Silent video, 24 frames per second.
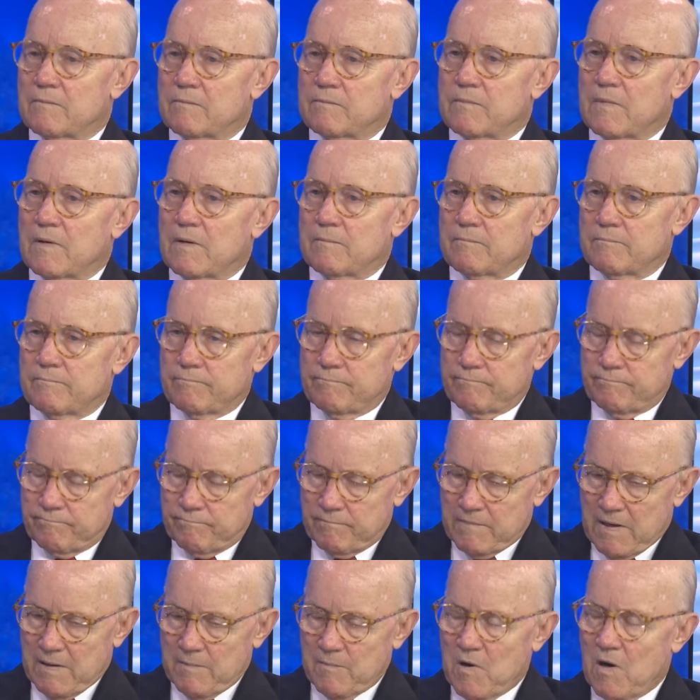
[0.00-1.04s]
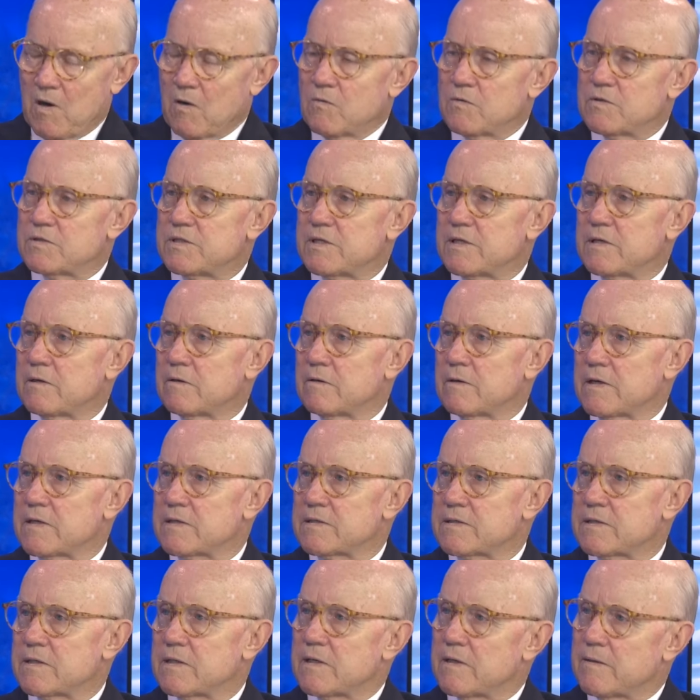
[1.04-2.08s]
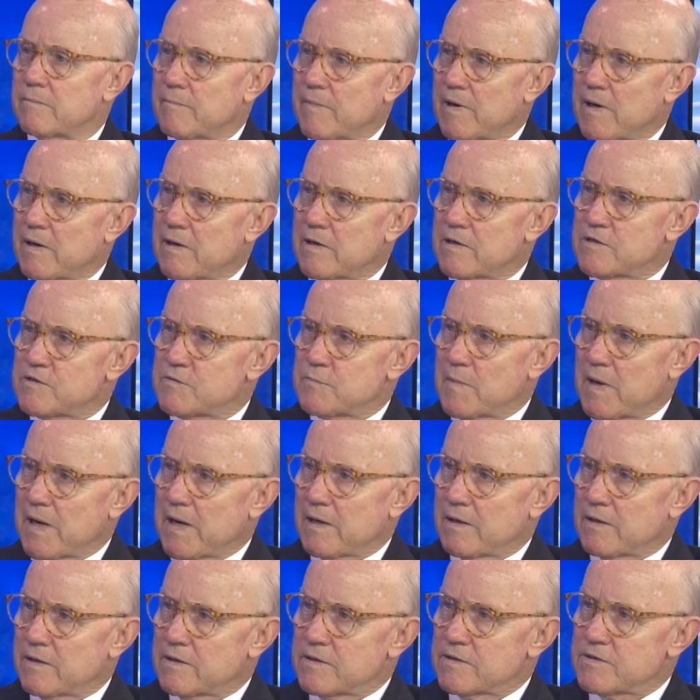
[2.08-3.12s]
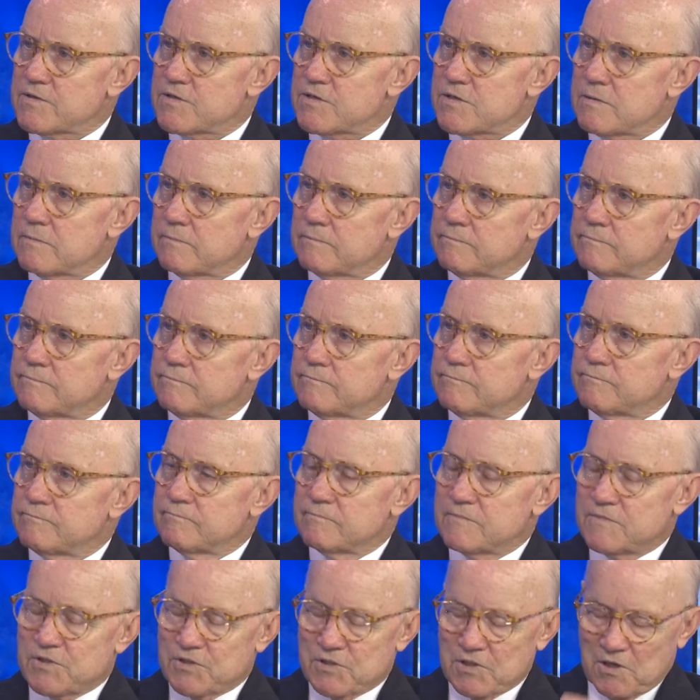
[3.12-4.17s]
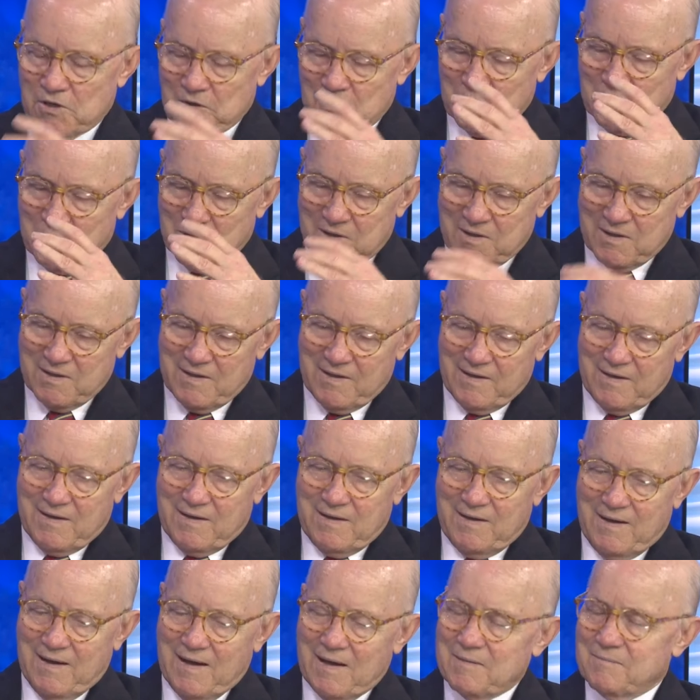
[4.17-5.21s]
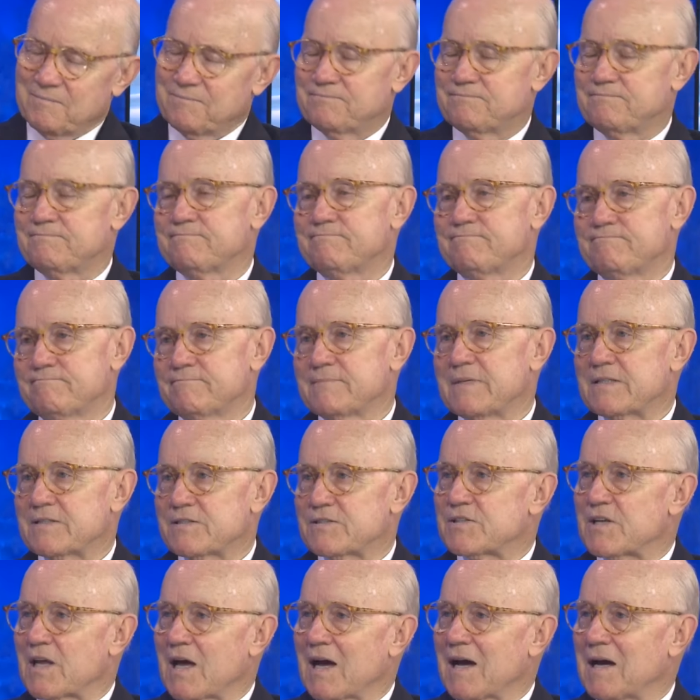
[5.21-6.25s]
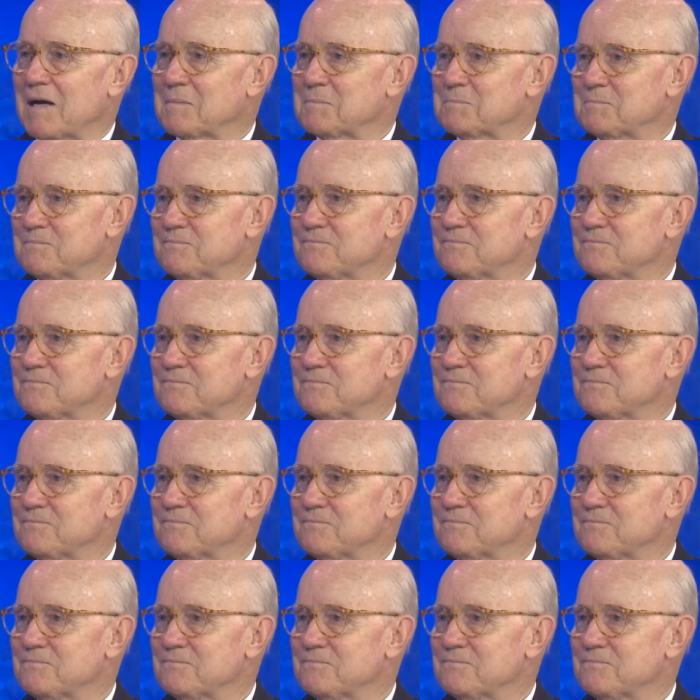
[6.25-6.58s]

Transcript: uh, I'm always interested in marriage maintenance, so I'm, it's time.